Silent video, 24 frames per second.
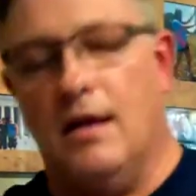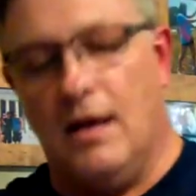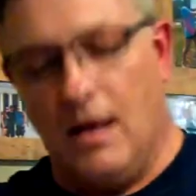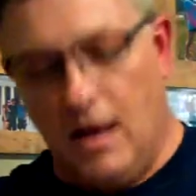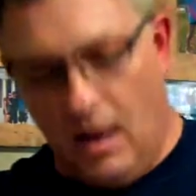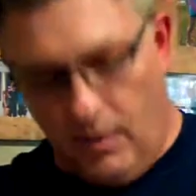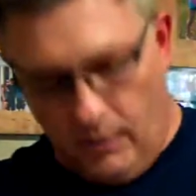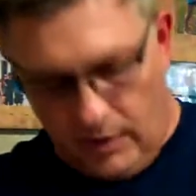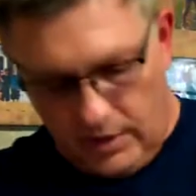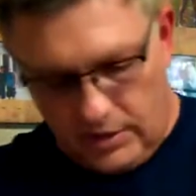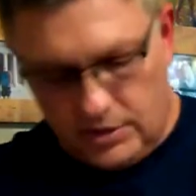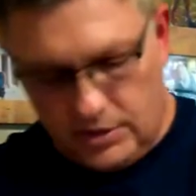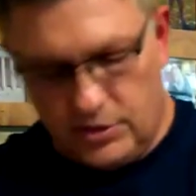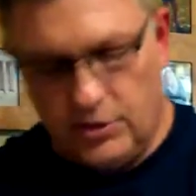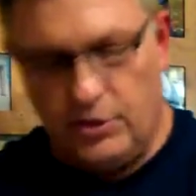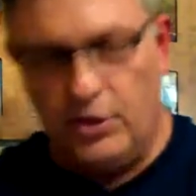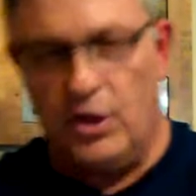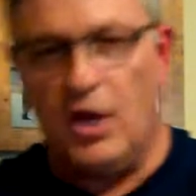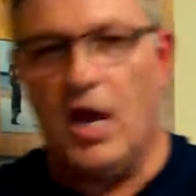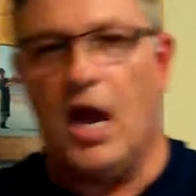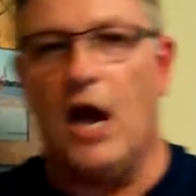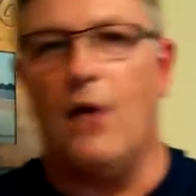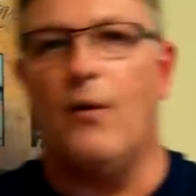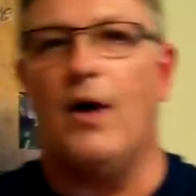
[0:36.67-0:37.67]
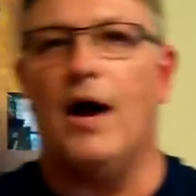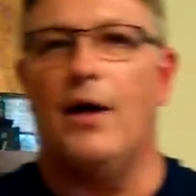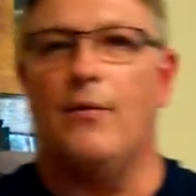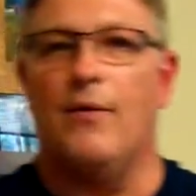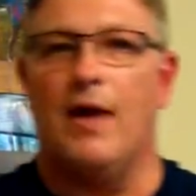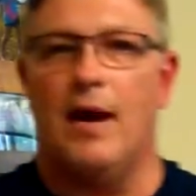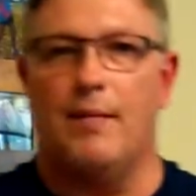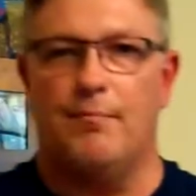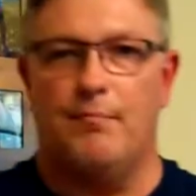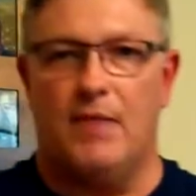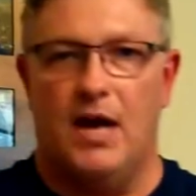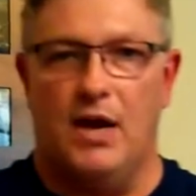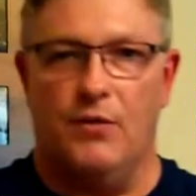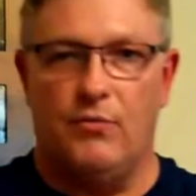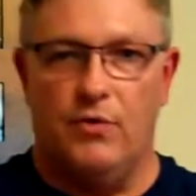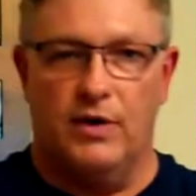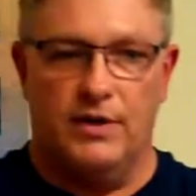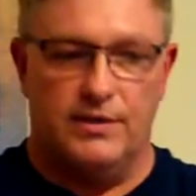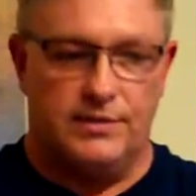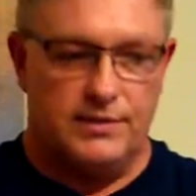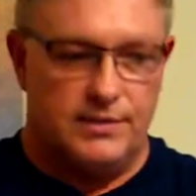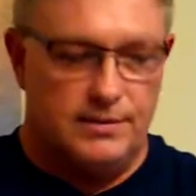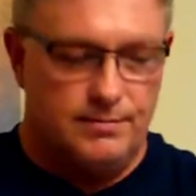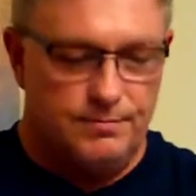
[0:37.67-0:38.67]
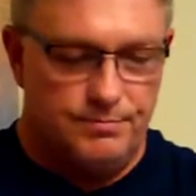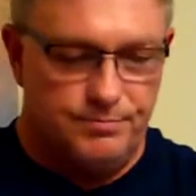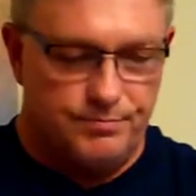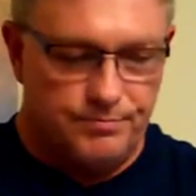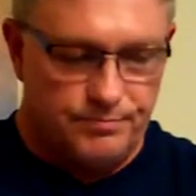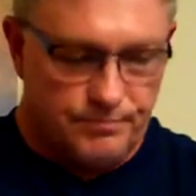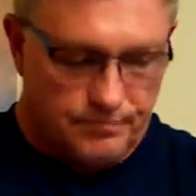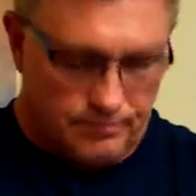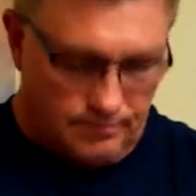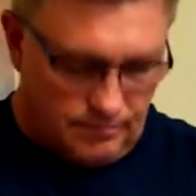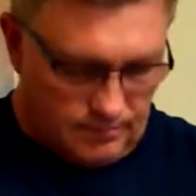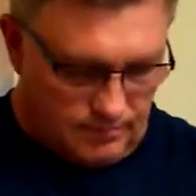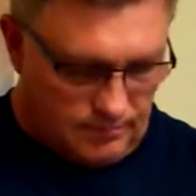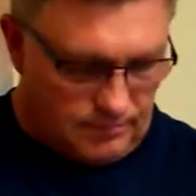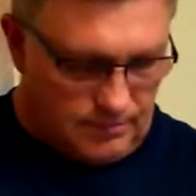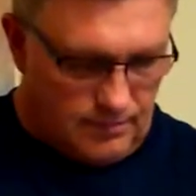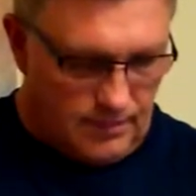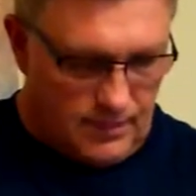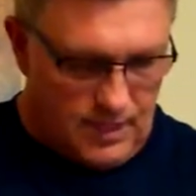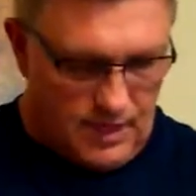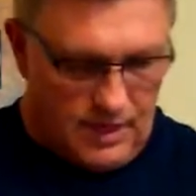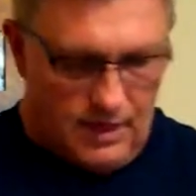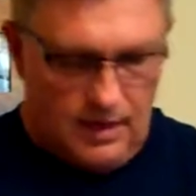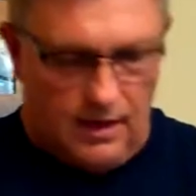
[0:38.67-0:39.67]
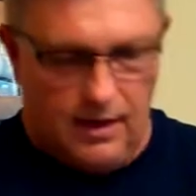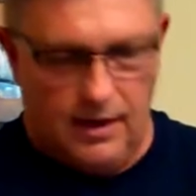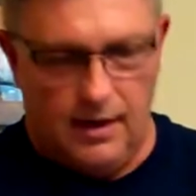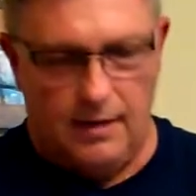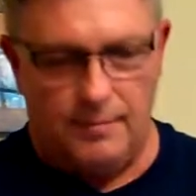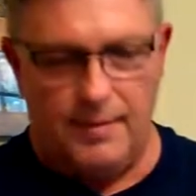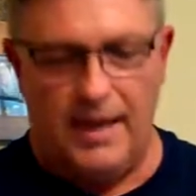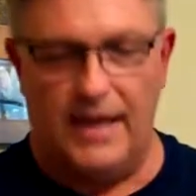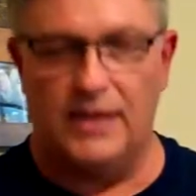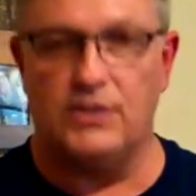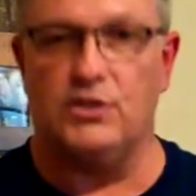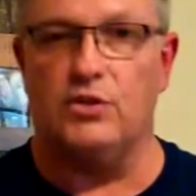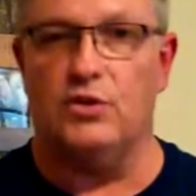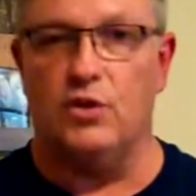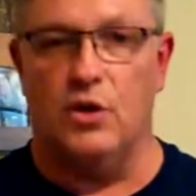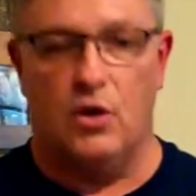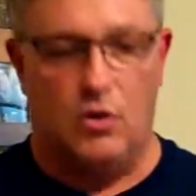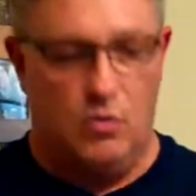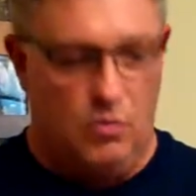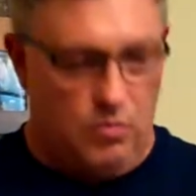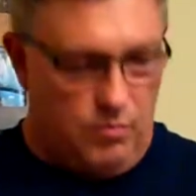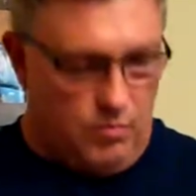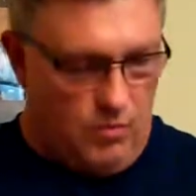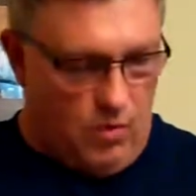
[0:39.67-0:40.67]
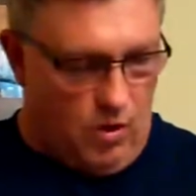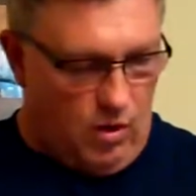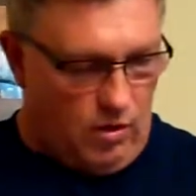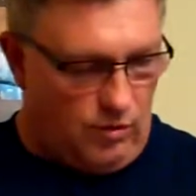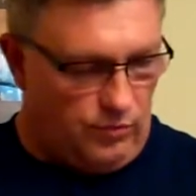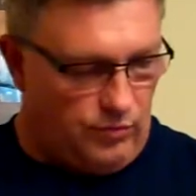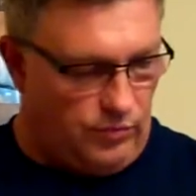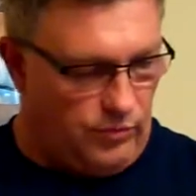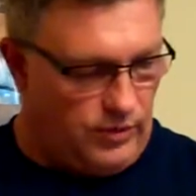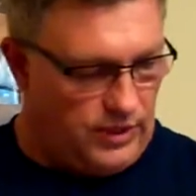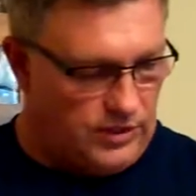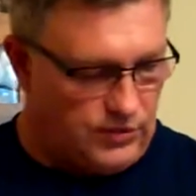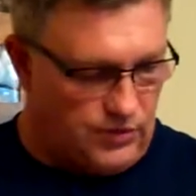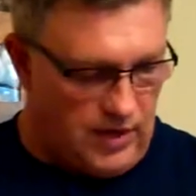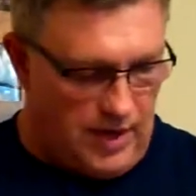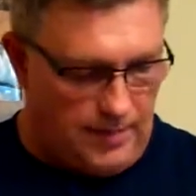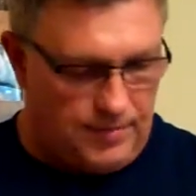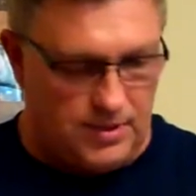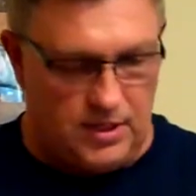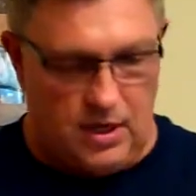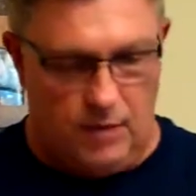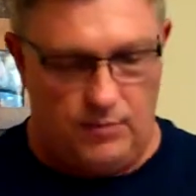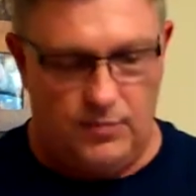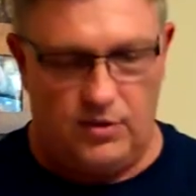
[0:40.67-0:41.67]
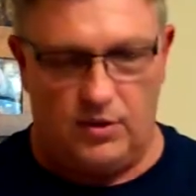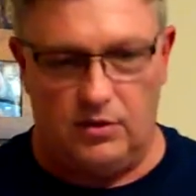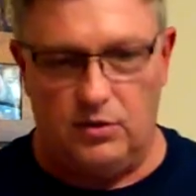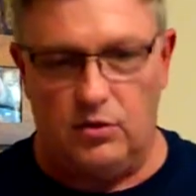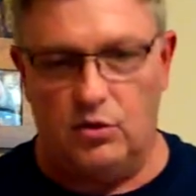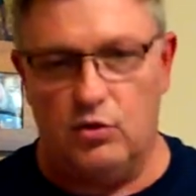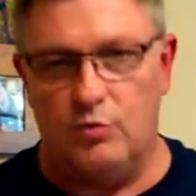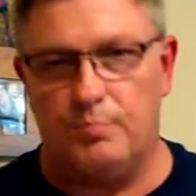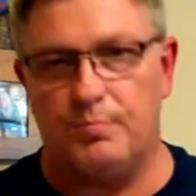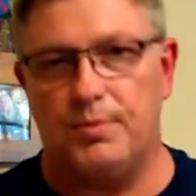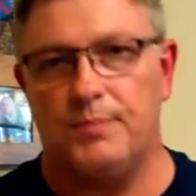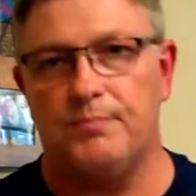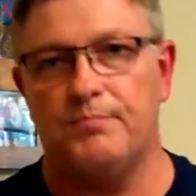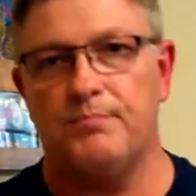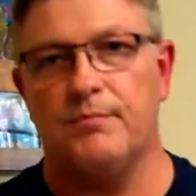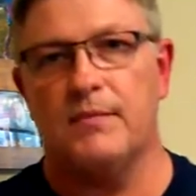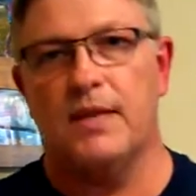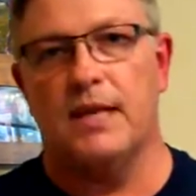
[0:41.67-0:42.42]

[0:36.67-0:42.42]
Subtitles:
I want to show you how I wrap my wrist. As you know, all wrist wraps come with a loop.